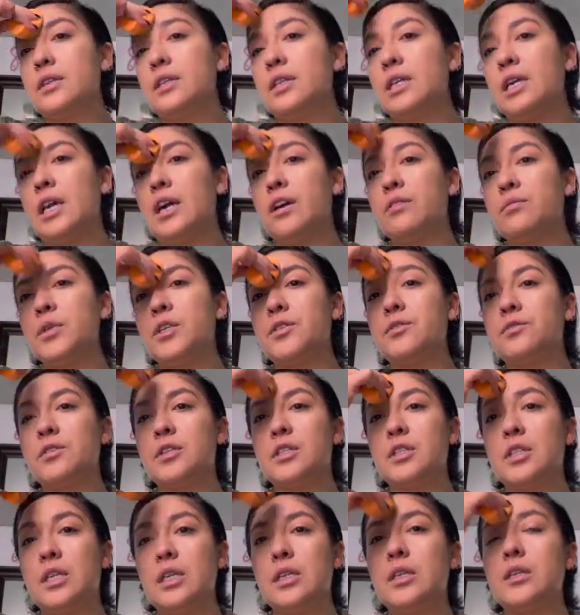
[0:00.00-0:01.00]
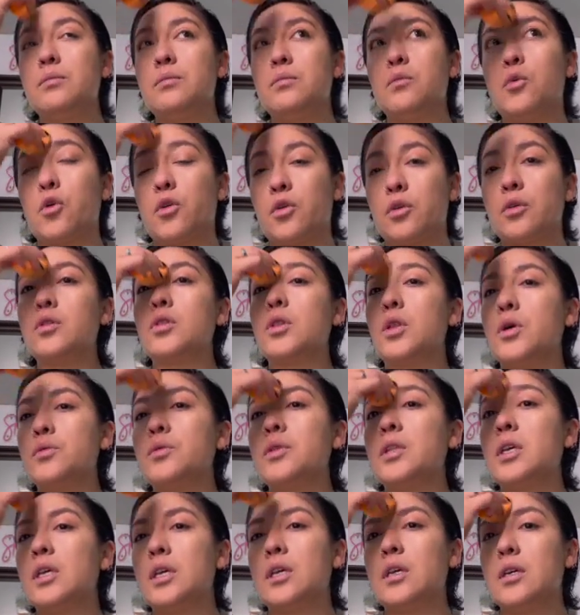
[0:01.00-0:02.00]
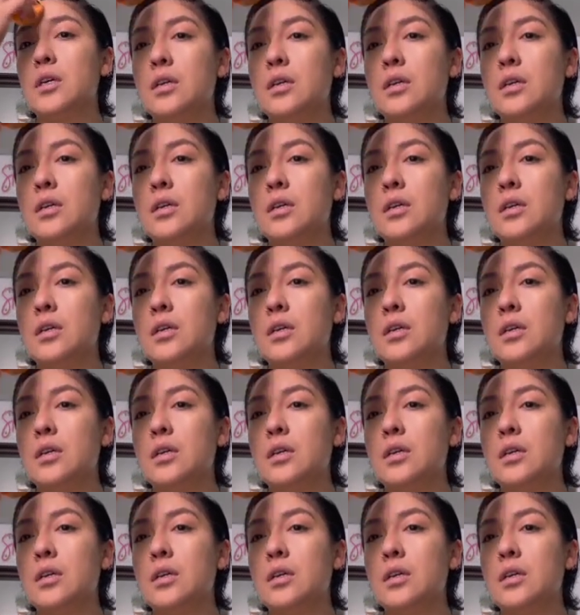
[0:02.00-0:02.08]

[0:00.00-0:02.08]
have been feeling more lonely